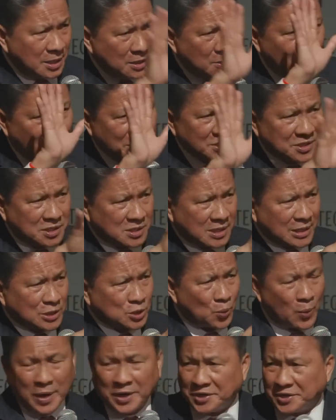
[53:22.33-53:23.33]
he raised his
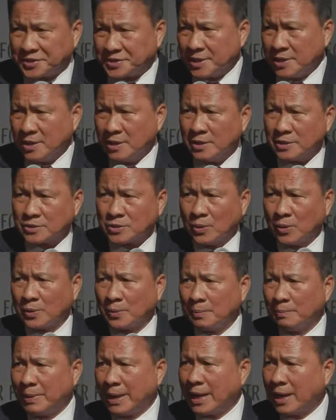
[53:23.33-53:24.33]
hand twice,
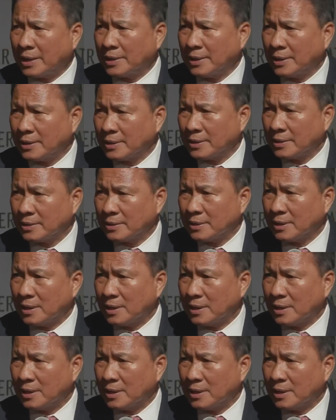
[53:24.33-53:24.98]
so may I your